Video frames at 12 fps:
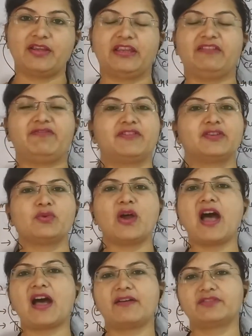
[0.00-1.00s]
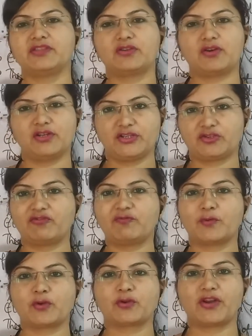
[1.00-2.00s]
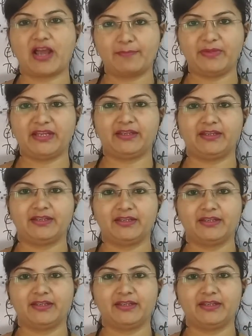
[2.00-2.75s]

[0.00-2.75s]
If you have the knowledge of programming,